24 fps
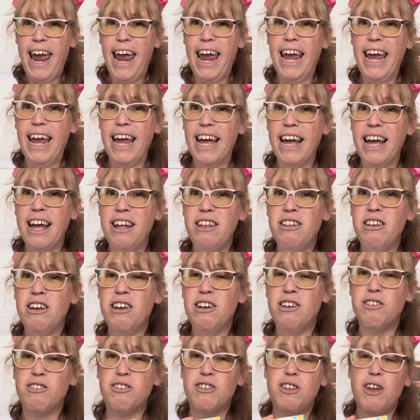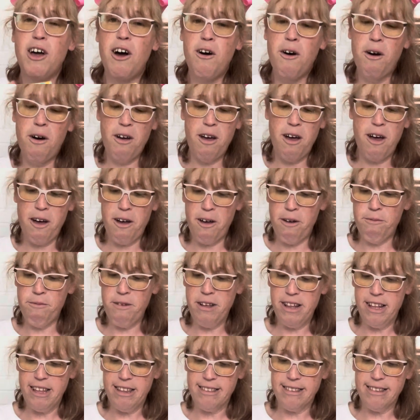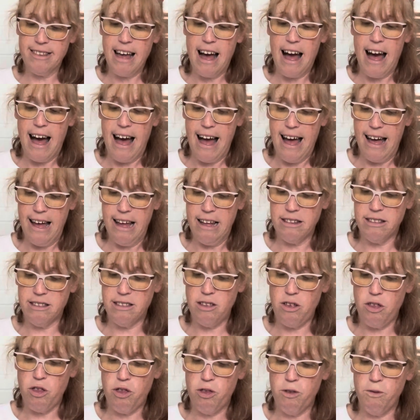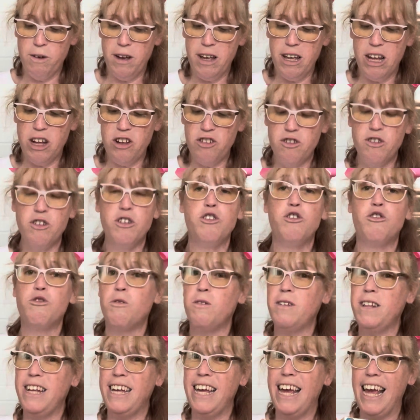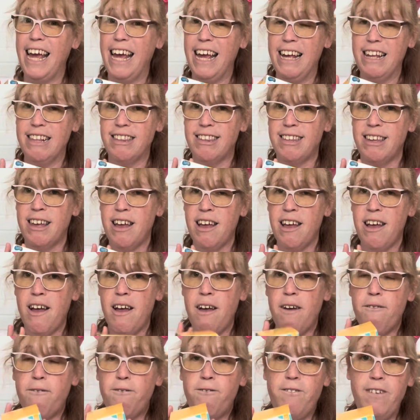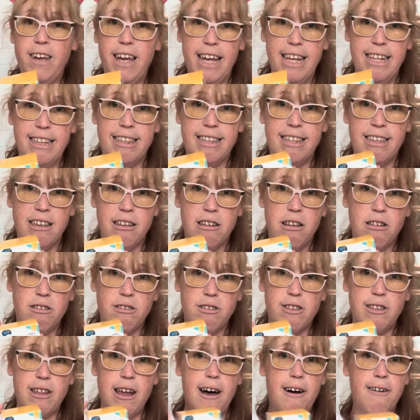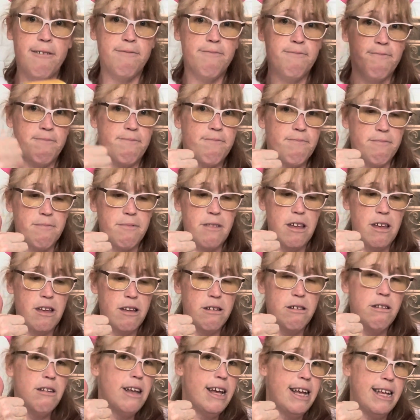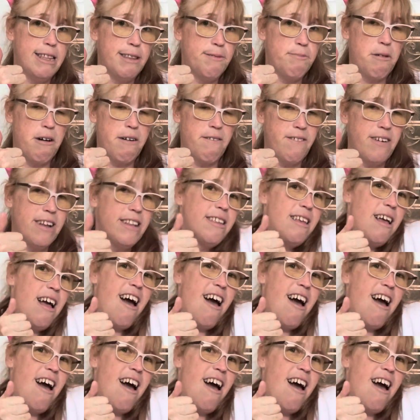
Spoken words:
And so, and it's got 328 feet, so it's perfect.